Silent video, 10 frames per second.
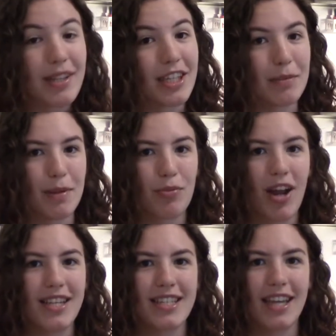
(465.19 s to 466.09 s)
a little bit
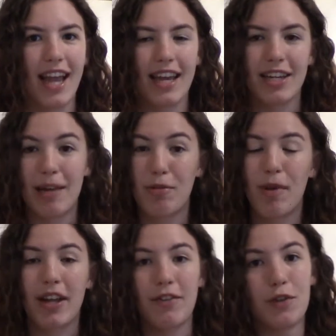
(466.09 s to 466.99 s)
pricey anytime you're
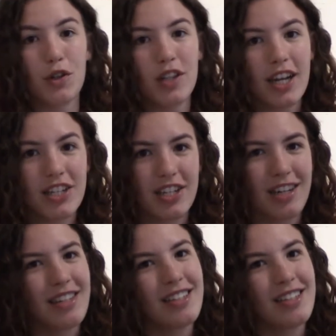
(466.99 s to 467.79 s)
buying a full collection.